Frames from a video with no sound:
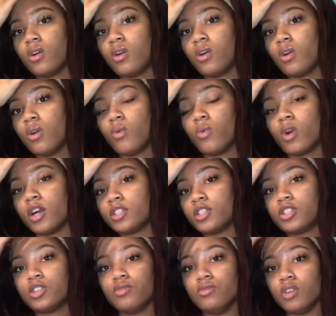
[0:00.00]
want
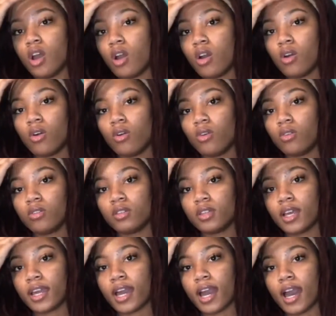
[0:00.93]
to know
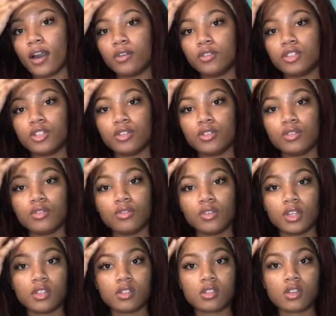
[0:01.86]
like how to
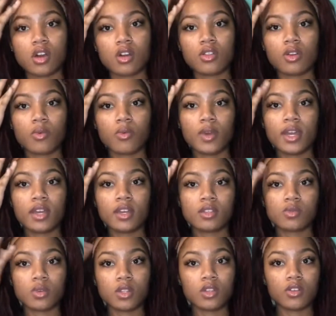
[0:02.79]
install their wigs
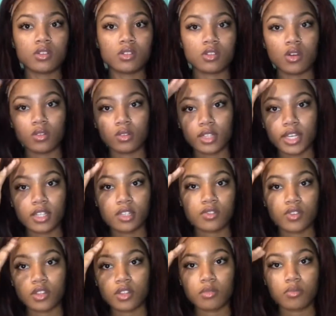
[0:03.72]
when there's no lace
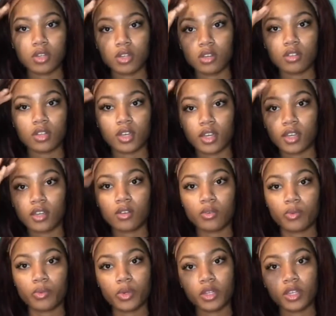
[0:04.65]
for them to like
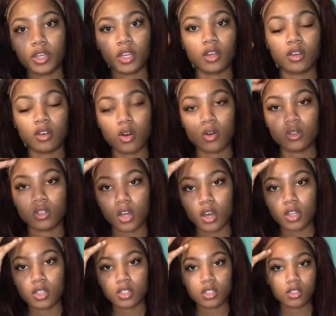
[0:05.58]
really hold
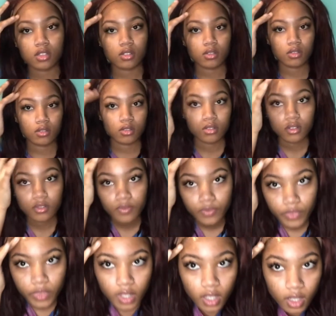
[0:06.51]
on to,
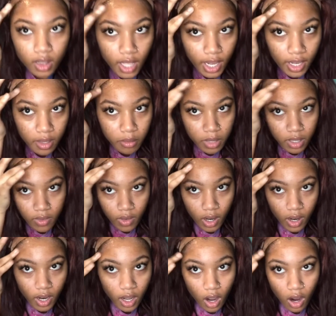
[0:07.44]
and that can be
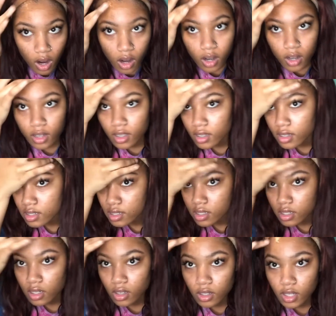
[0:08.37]
very hard because, you
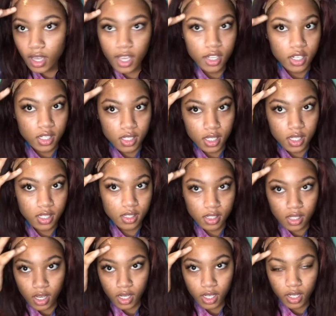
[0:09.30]
know, the edges get
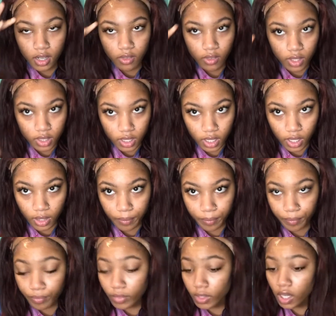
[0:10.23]
stuck and everything.
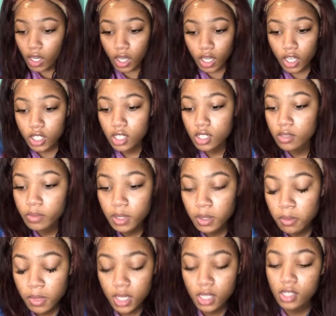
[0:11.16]
It just be a
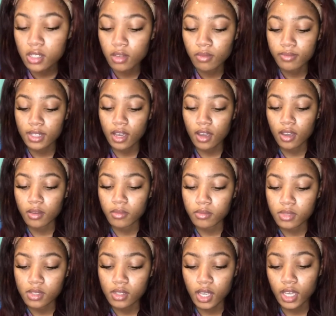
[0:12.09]
mess
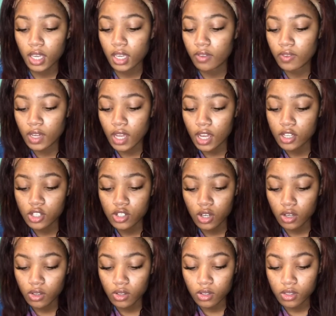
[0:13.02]
sometimes. Like, even I
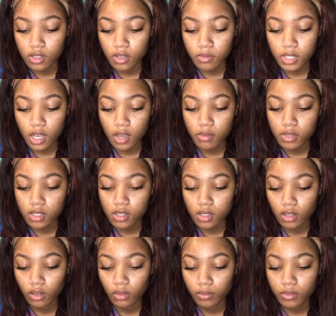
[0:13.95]
struggle sometimes
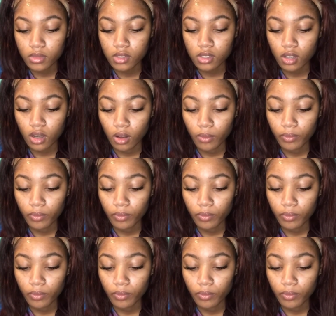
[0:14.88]
still. So